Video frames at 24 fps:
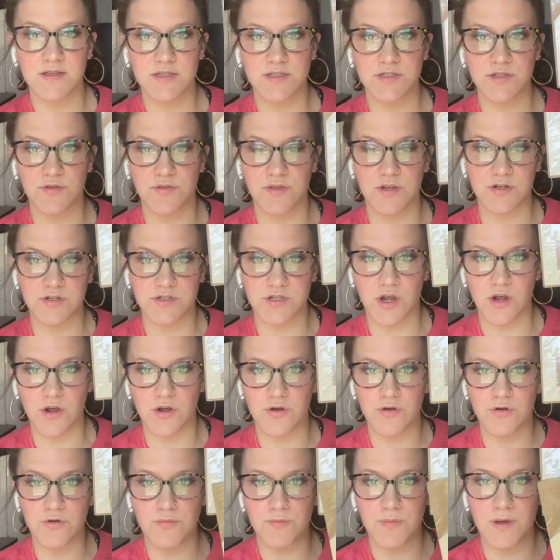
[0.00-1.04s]
So there's
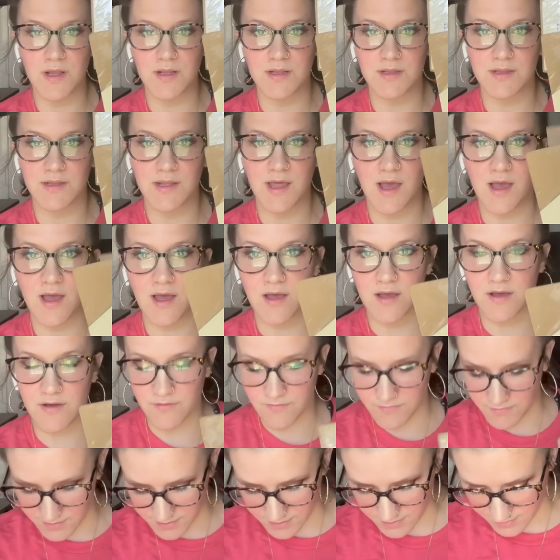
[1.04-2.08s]
Home,
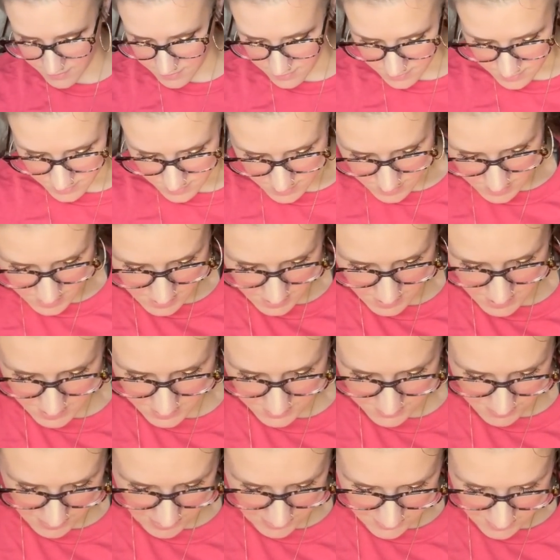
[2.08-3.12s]
Love, and I
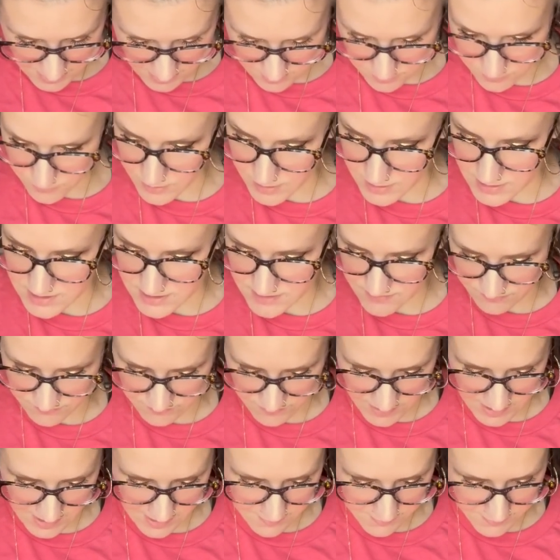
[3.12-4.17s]
think the other one is
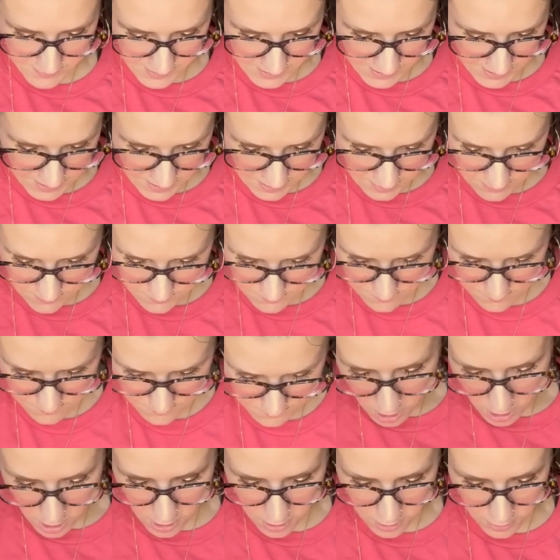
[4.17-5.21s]
Family.
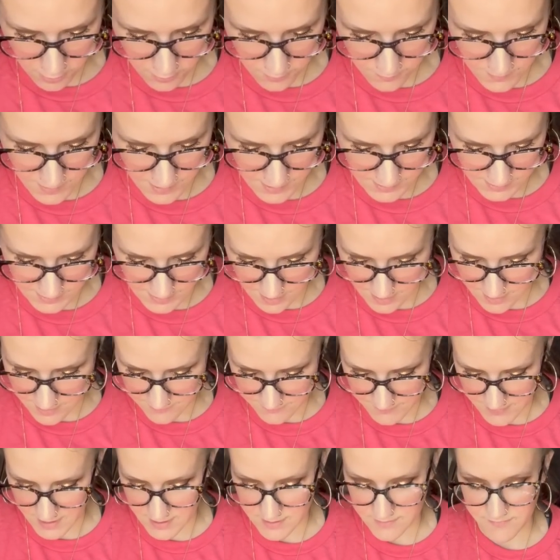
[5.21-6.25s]
Home,
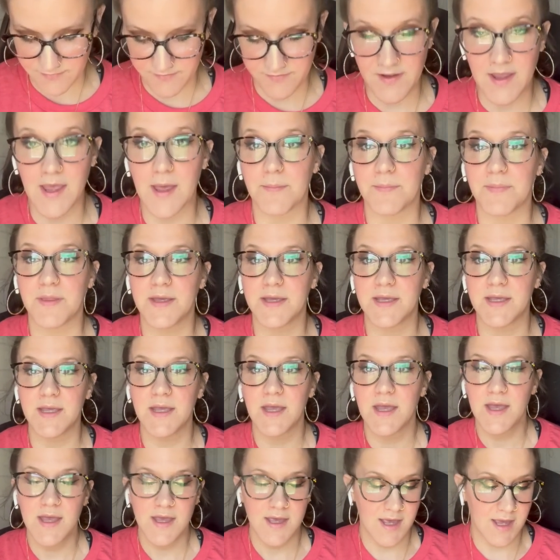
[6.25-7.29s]
Love, and Family.
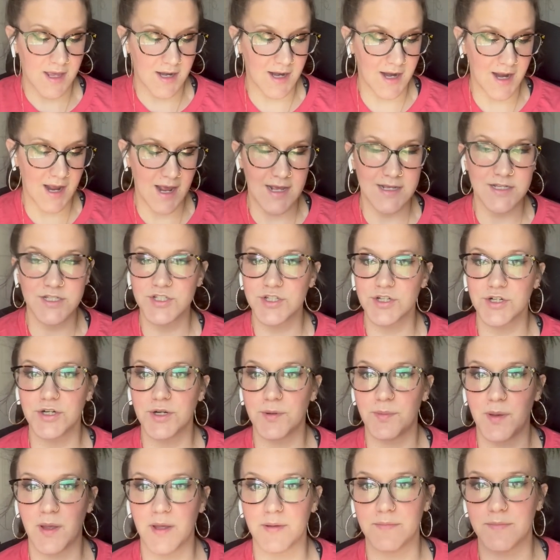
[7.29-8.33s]
And I asked her to
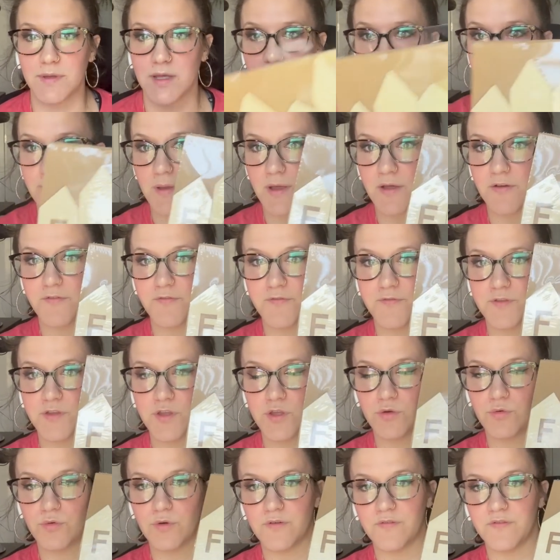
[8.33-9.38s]
pick me up a
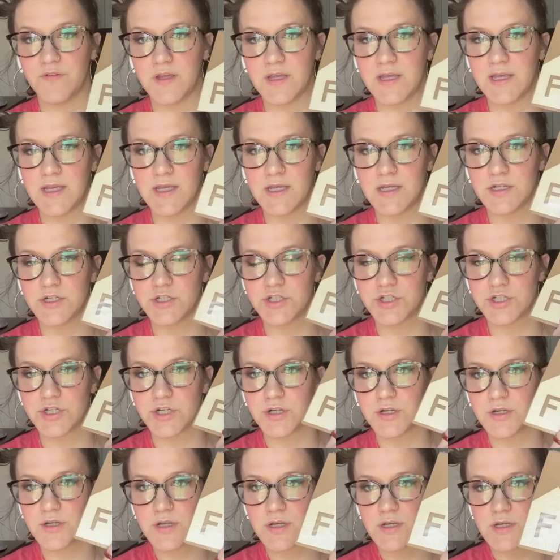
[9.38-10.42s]
few of each.
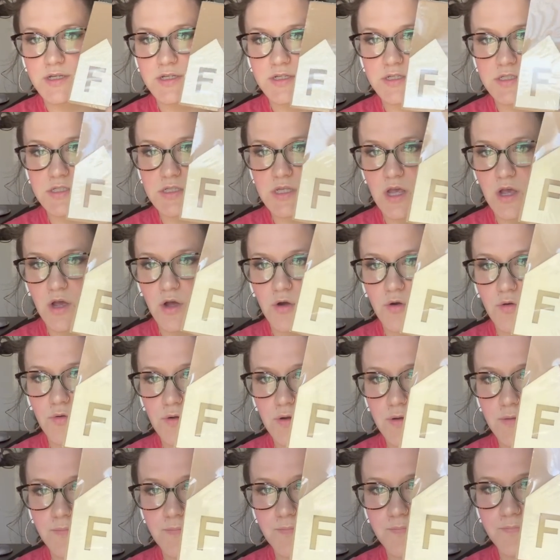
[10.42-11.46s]

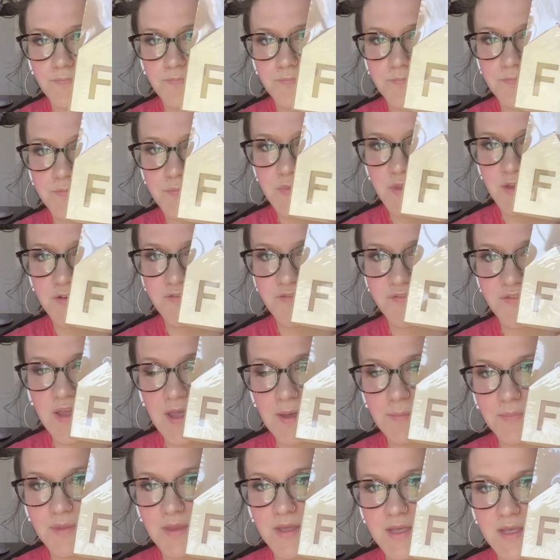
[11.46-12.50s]
So the
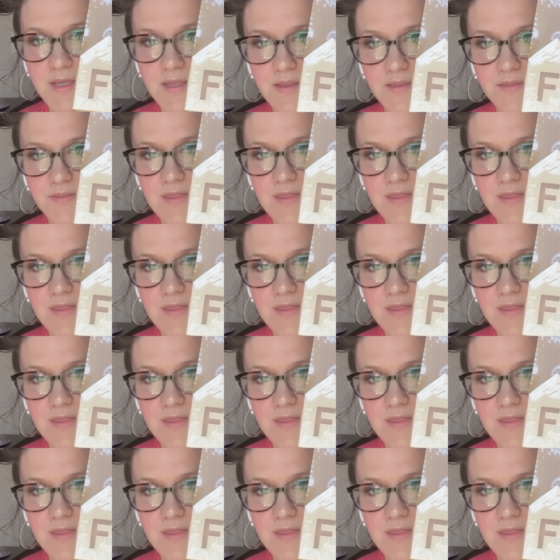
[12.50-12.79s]
family.